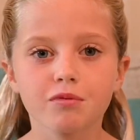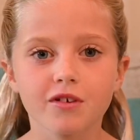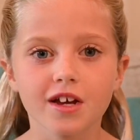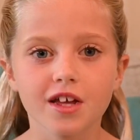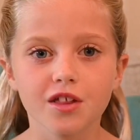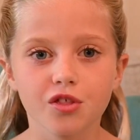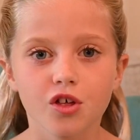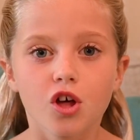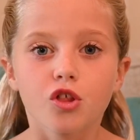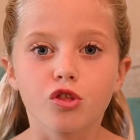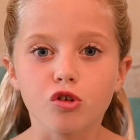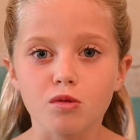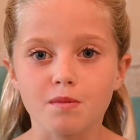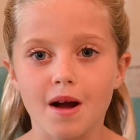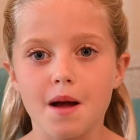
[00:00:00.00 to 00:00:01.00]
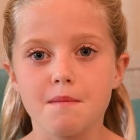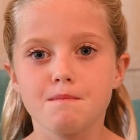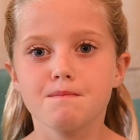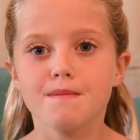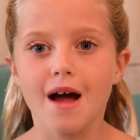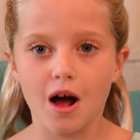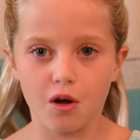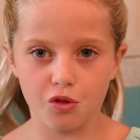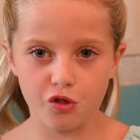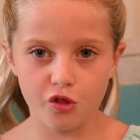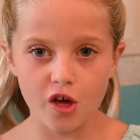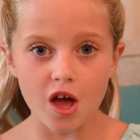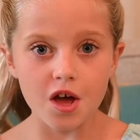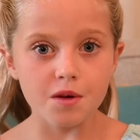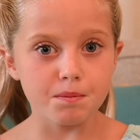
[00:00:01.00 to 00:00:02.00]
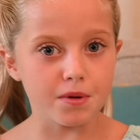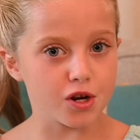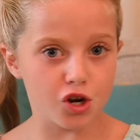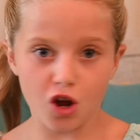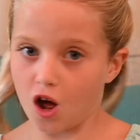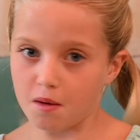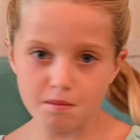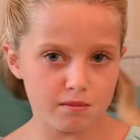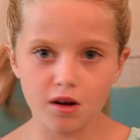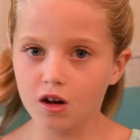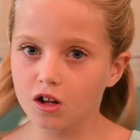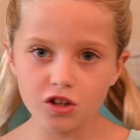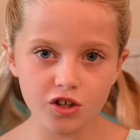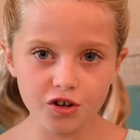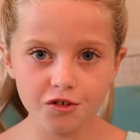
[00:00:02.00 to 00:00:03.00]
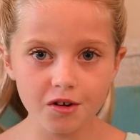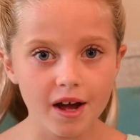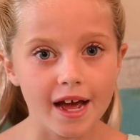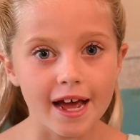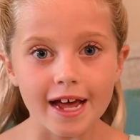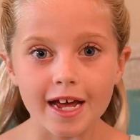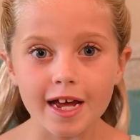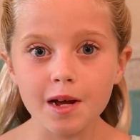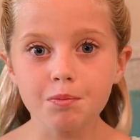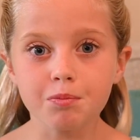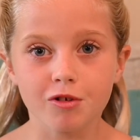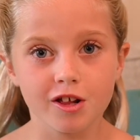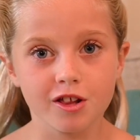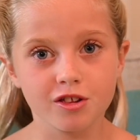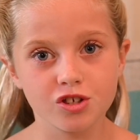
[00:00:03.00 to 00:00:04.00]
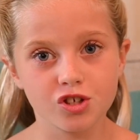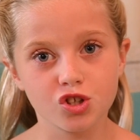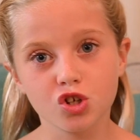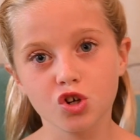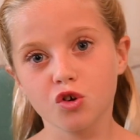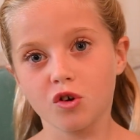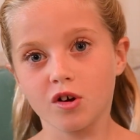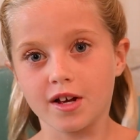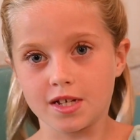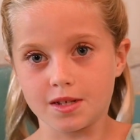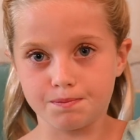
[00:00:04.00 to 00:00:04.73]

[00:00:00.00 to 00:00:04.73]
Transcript: breathe through my mouth, but not Malu. He breathes through his